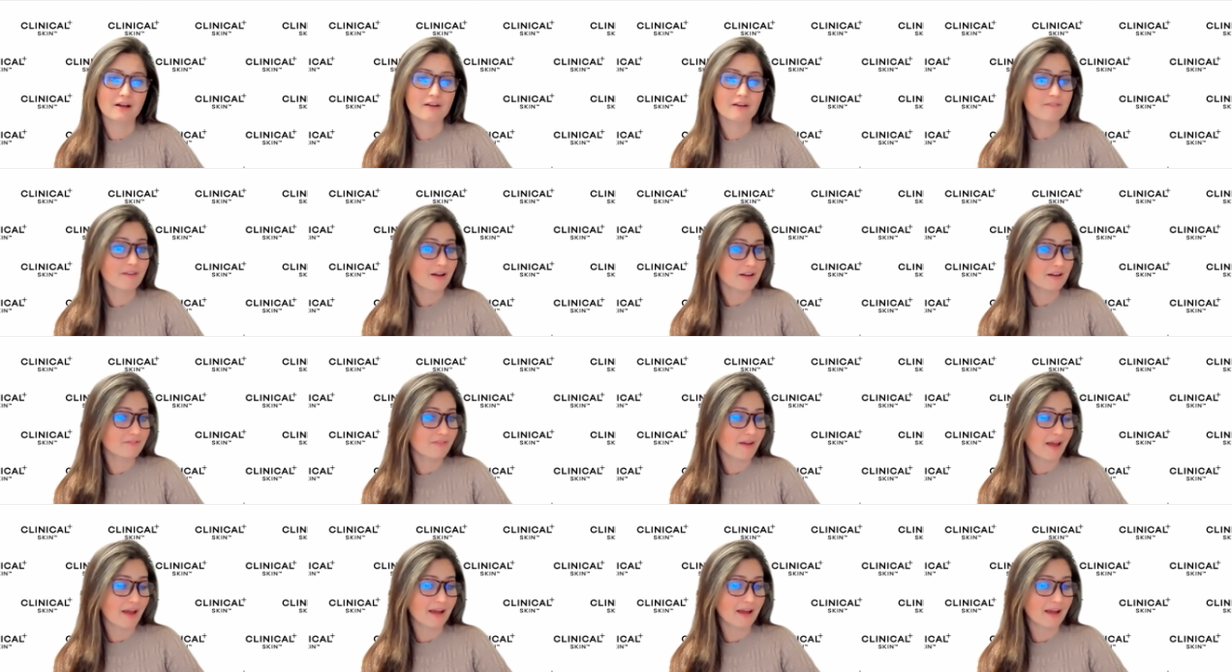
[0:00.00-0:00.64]

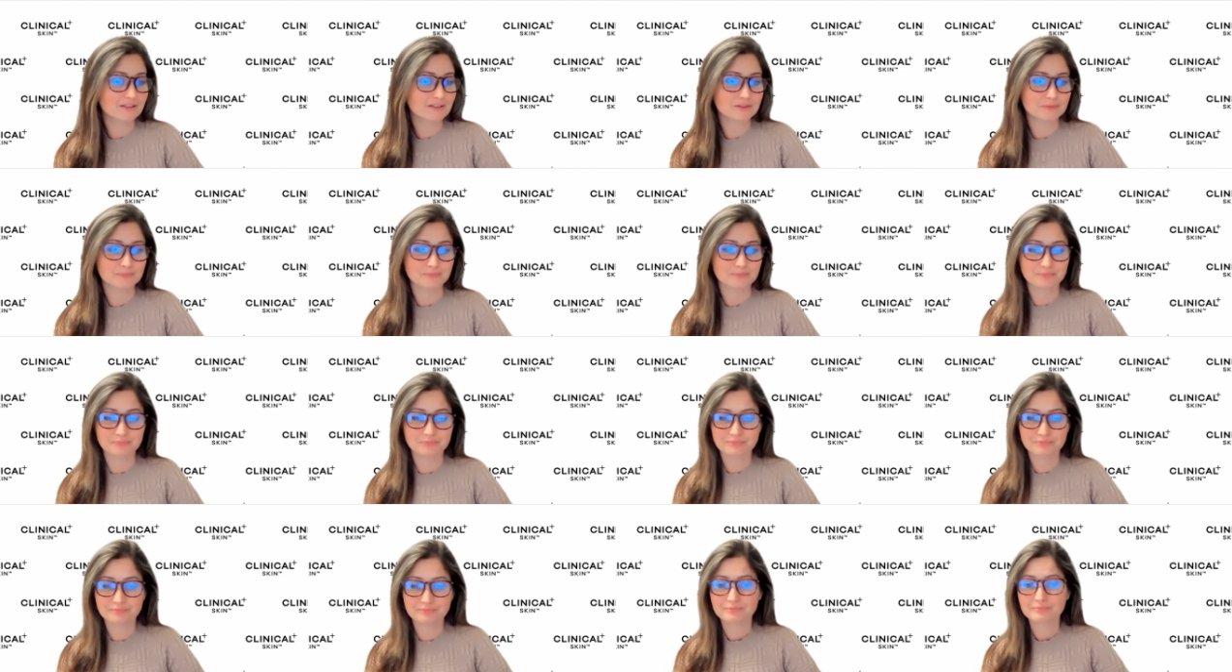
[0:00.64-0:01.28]
Fun fact,
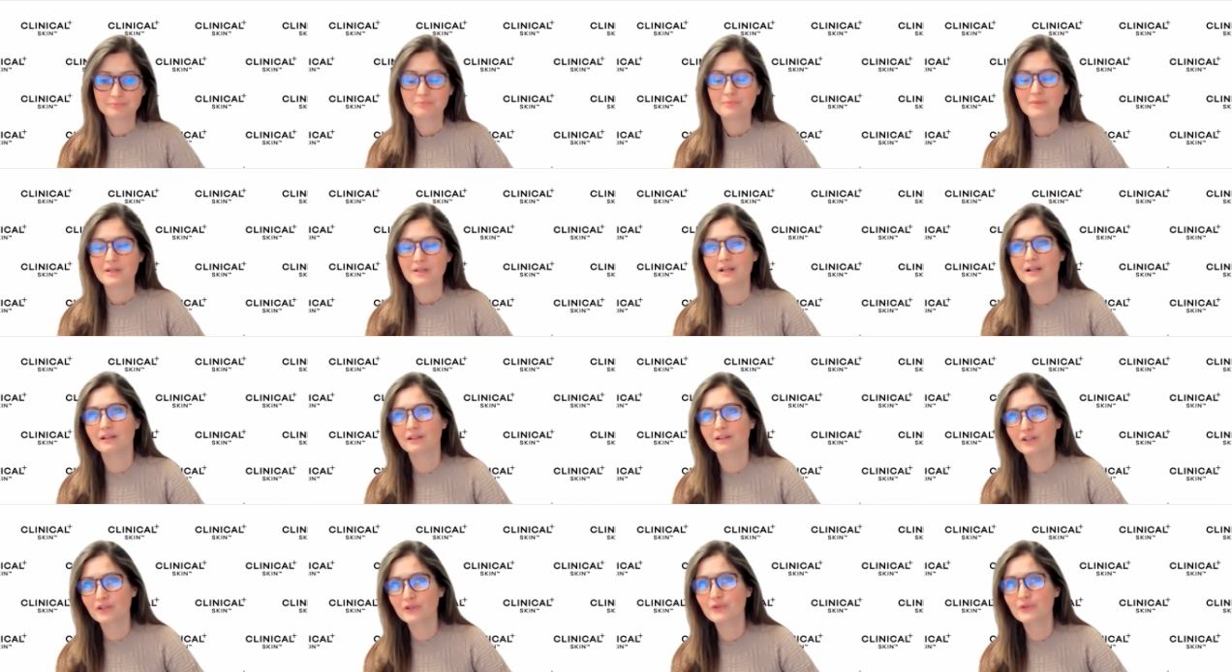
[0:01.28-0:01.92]

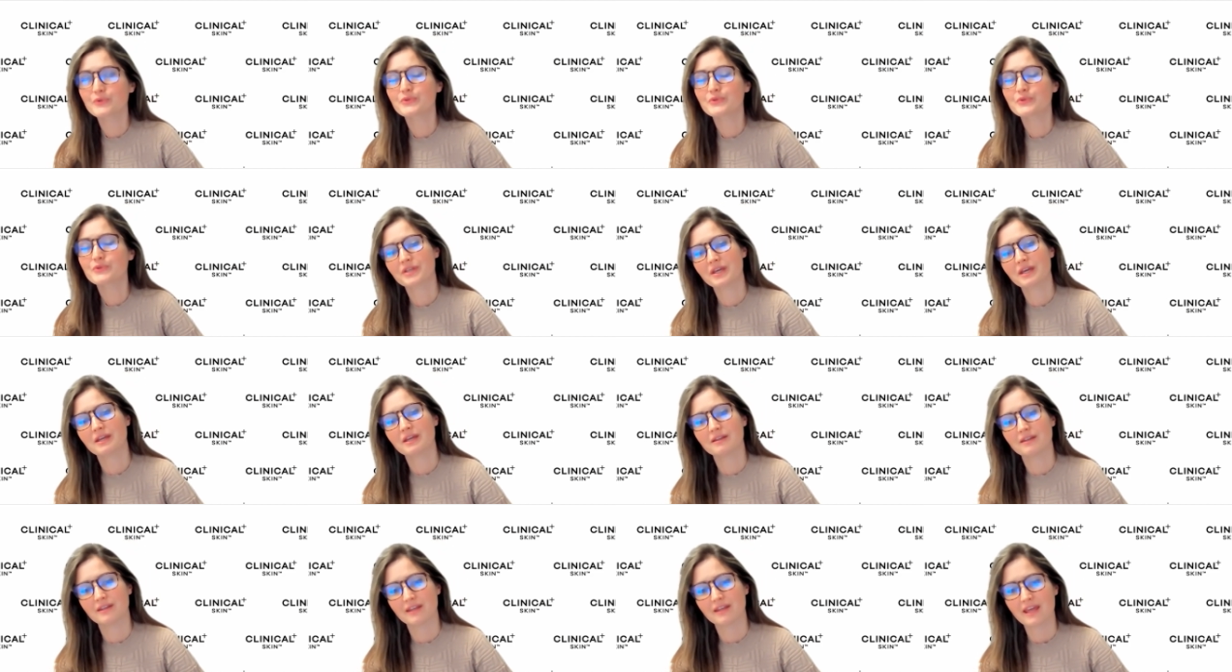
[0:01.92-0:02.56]
clinical
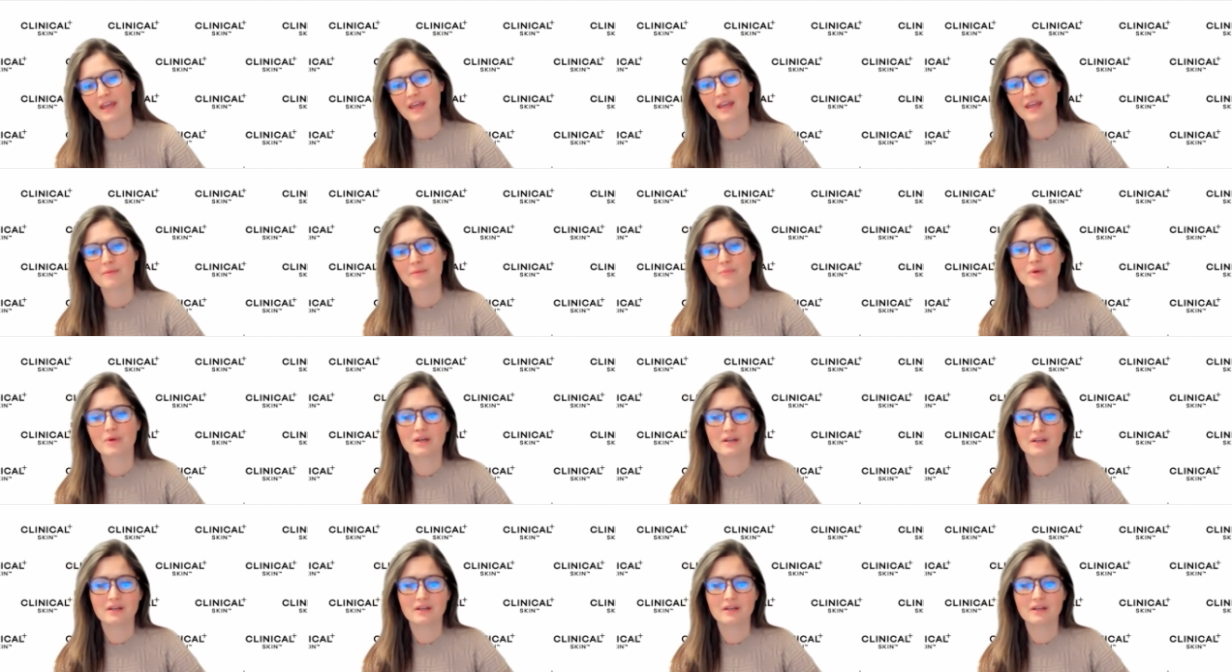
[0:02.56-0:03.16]
skin name